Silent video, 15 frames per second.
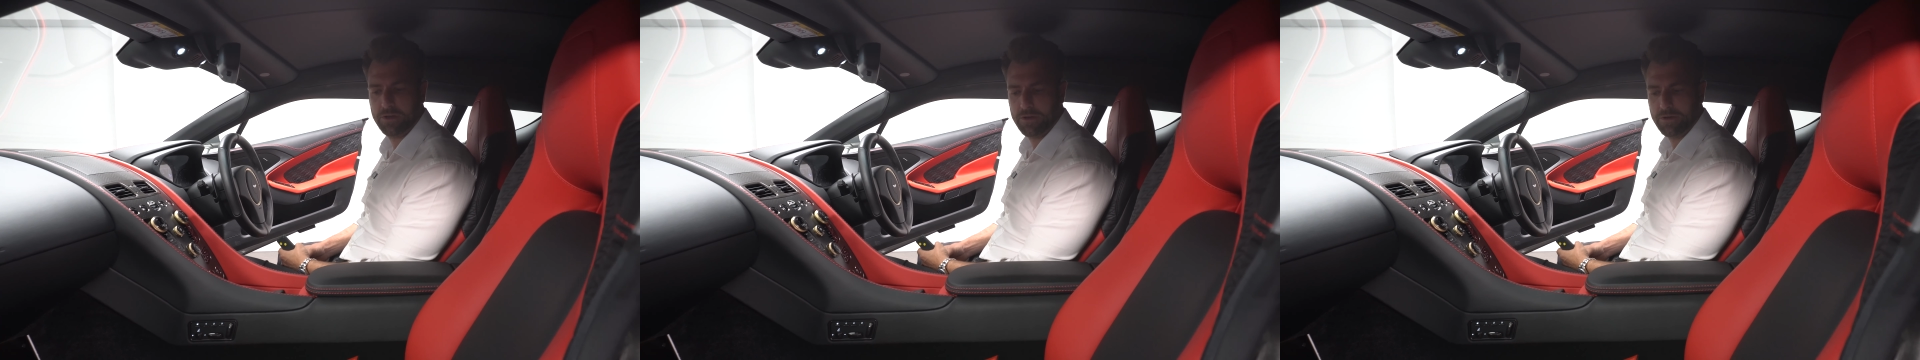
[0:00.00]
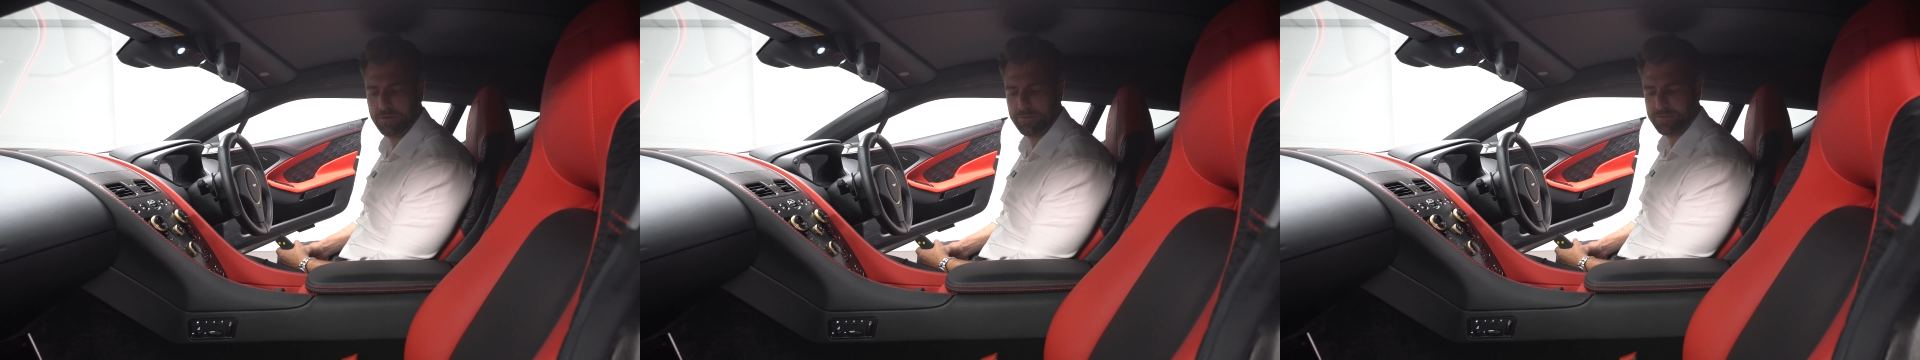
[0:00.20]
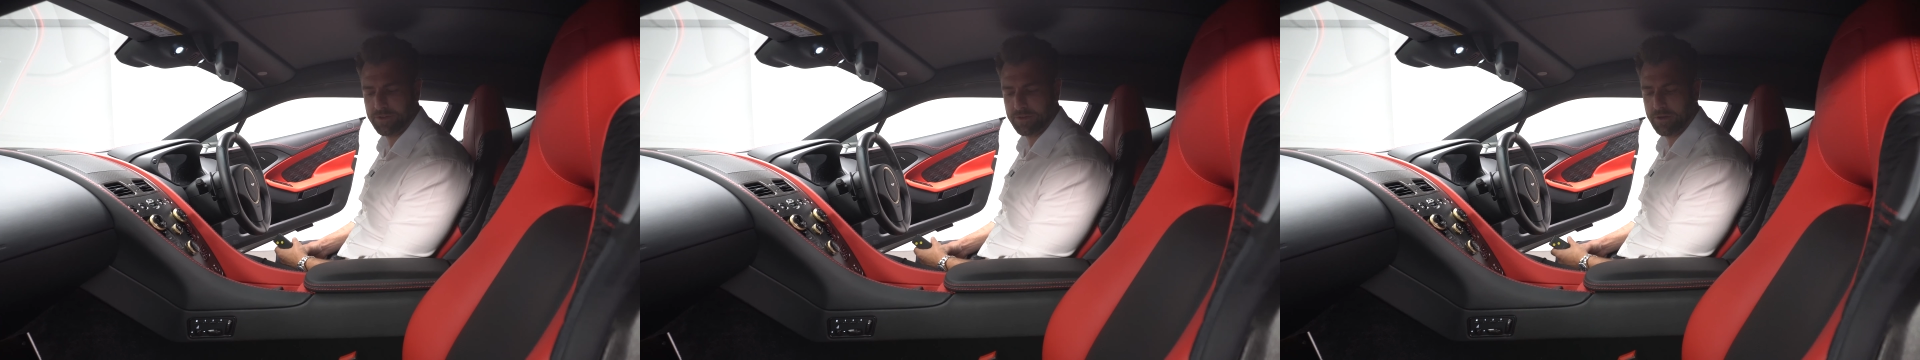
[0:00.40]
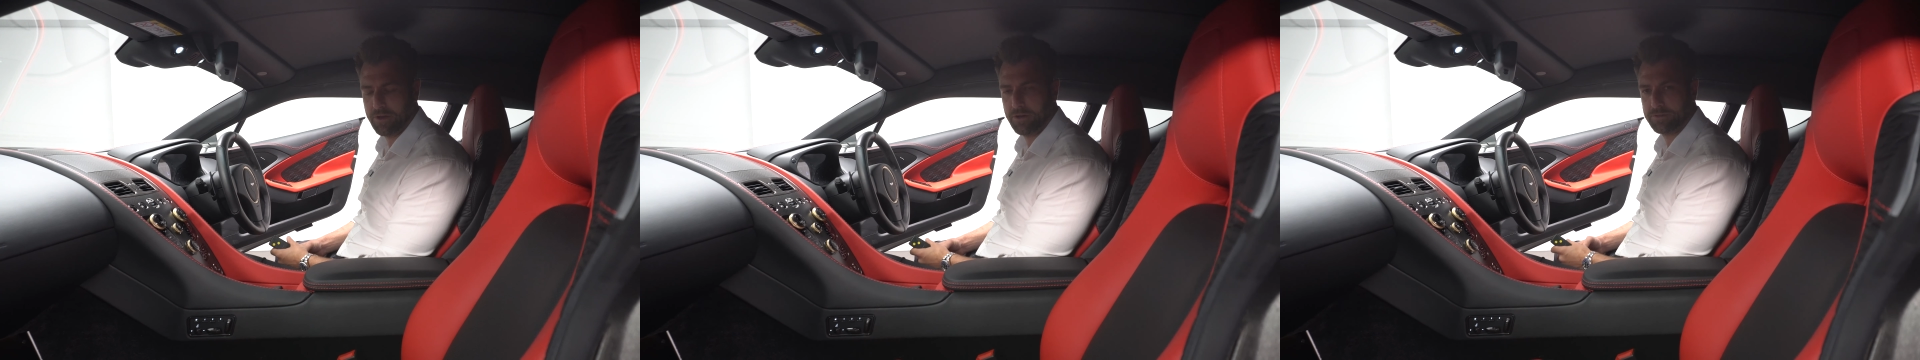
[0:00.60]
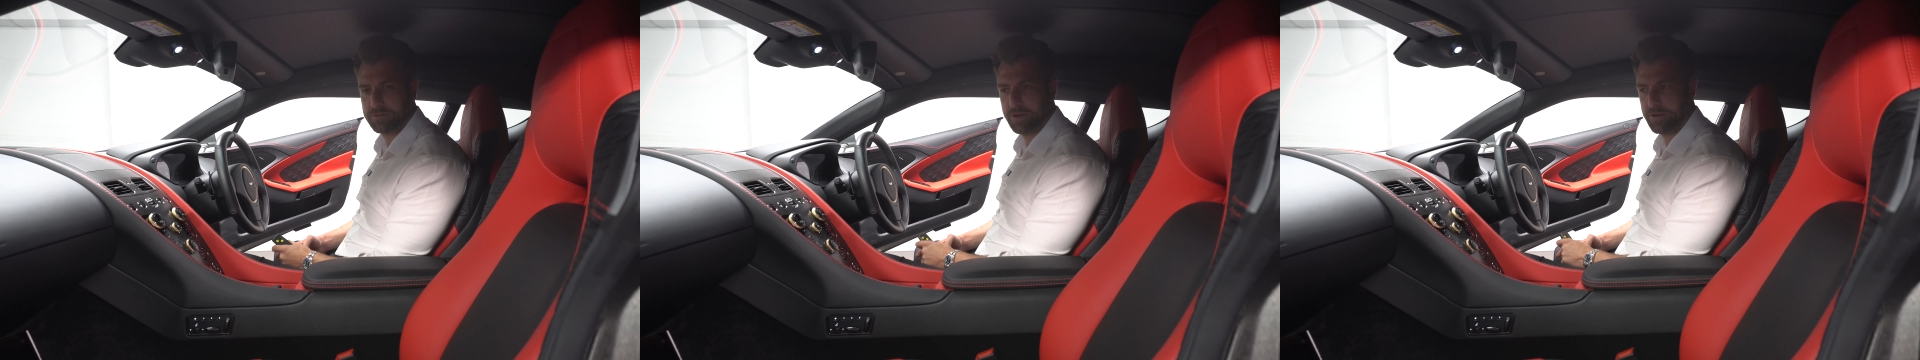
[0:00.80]
of
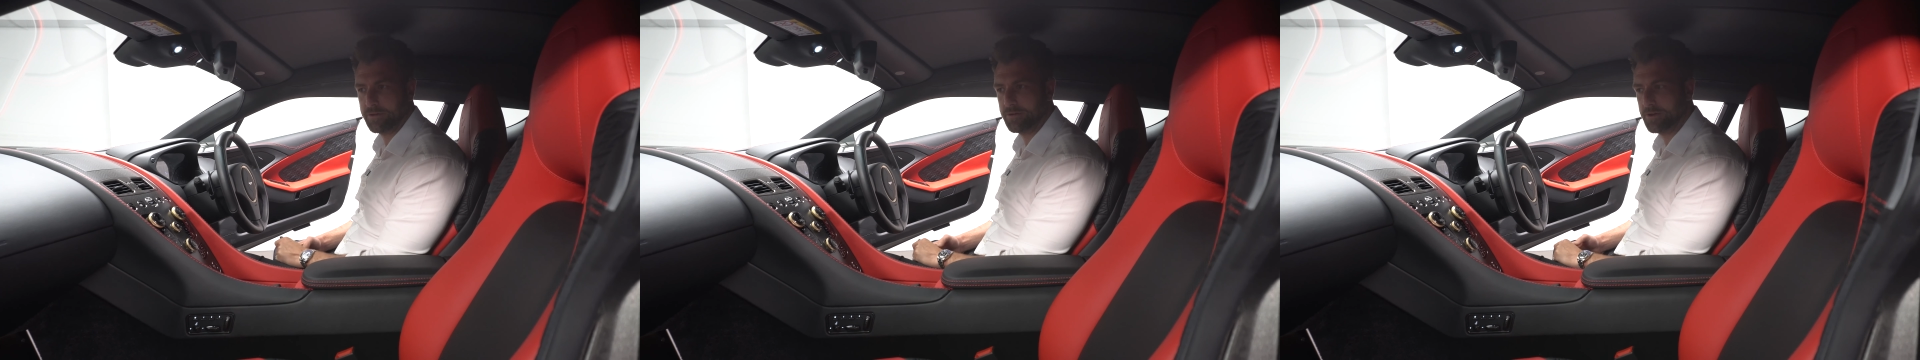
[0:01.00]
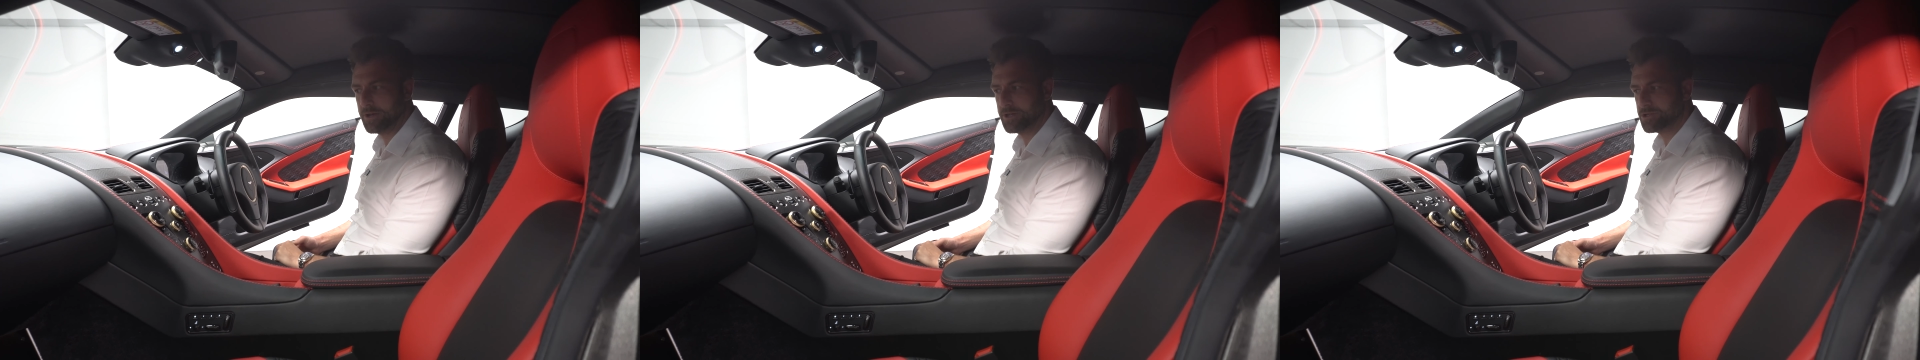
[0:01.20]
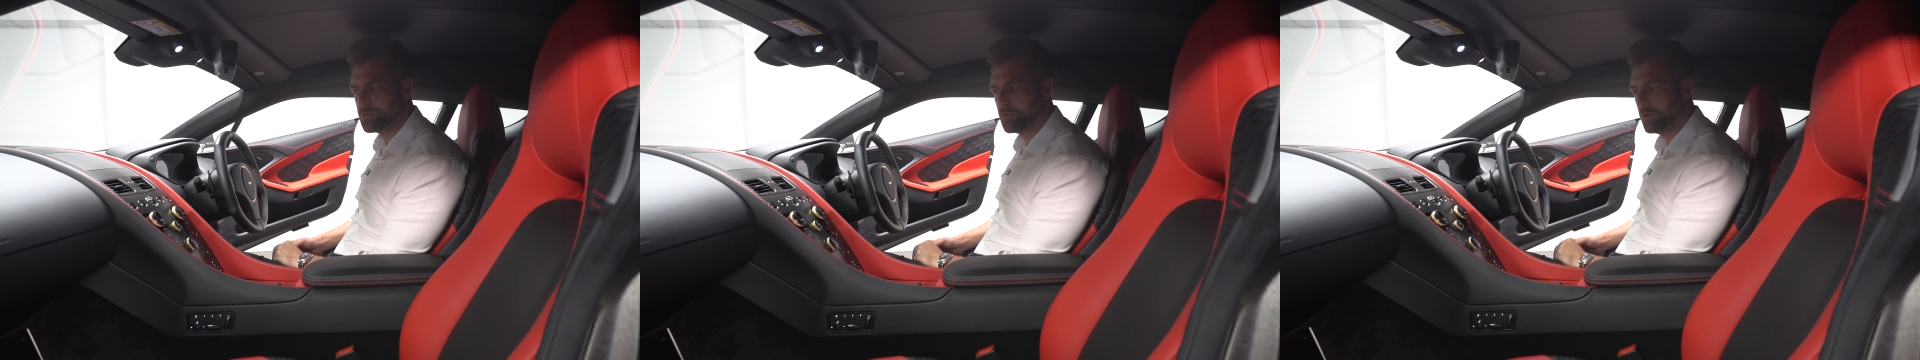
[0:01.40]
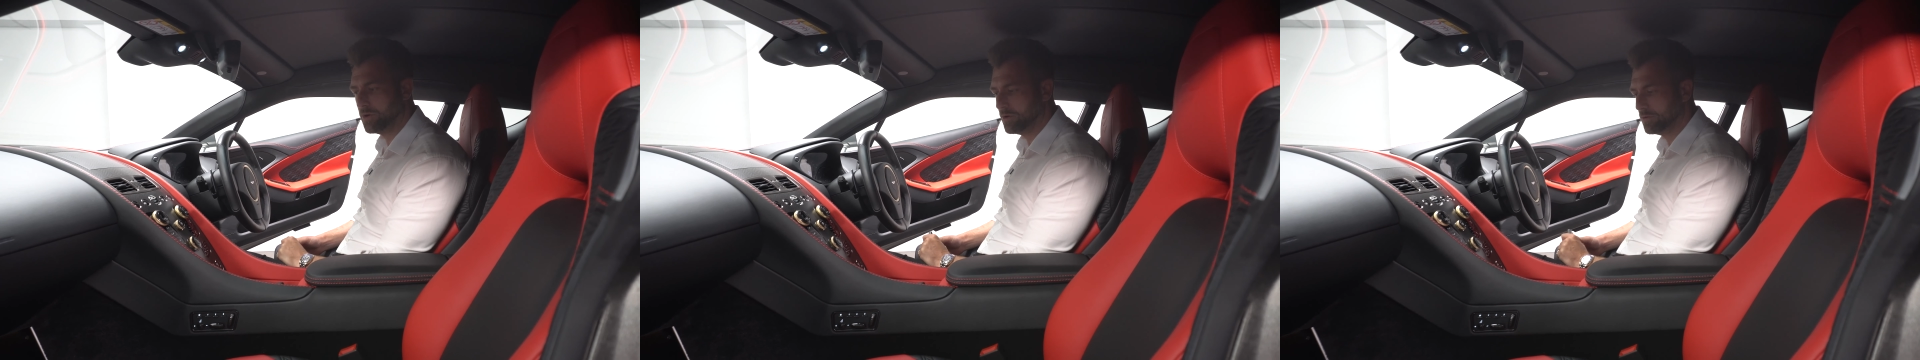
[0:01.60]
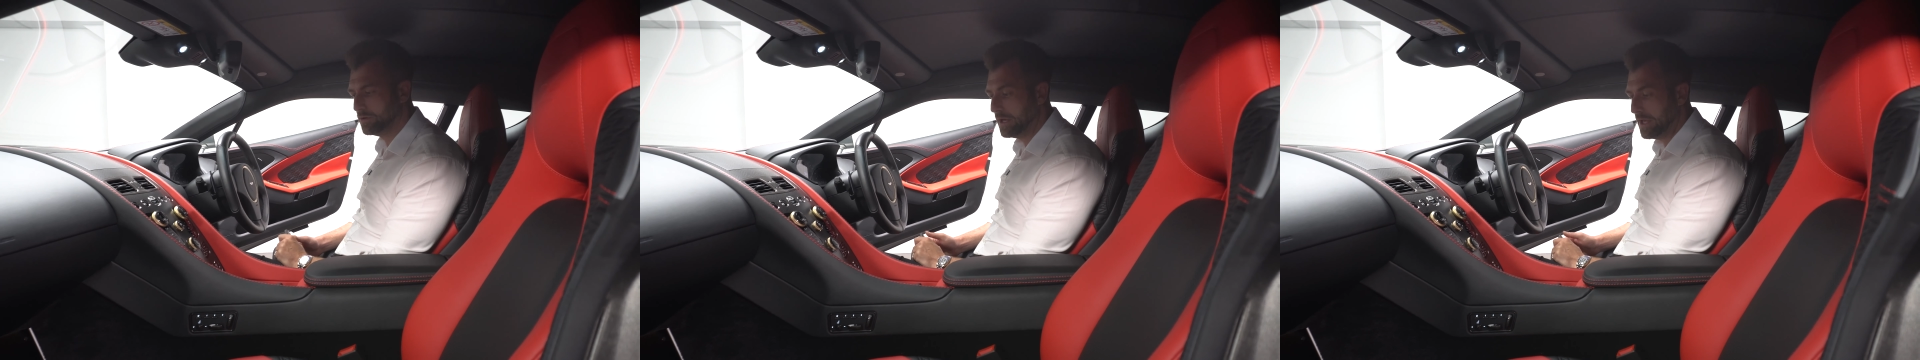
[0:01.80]
Zagato as
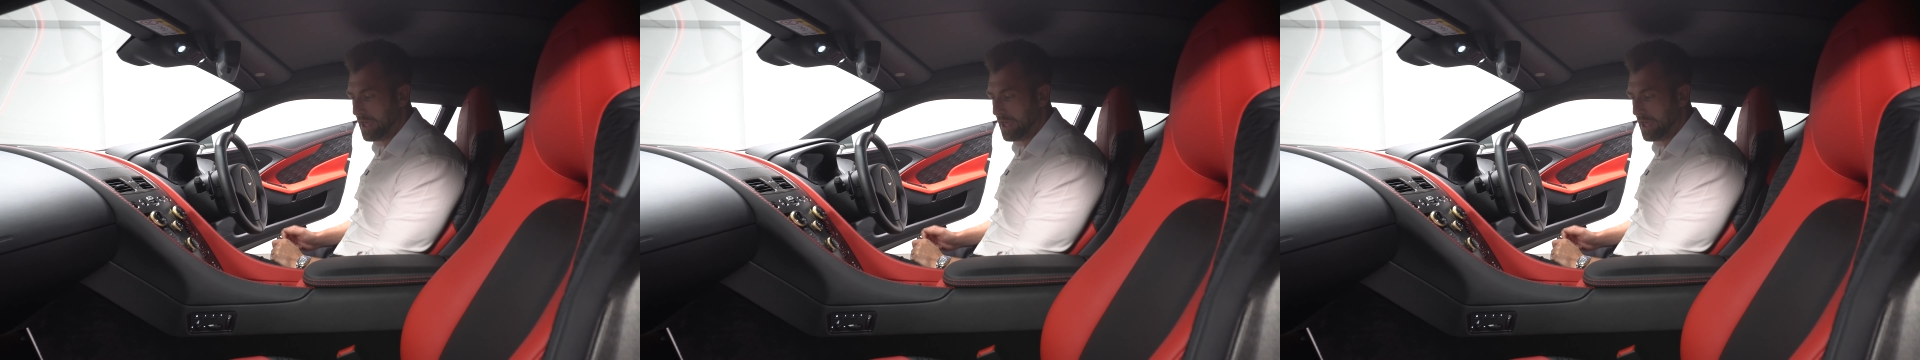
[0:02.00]
well.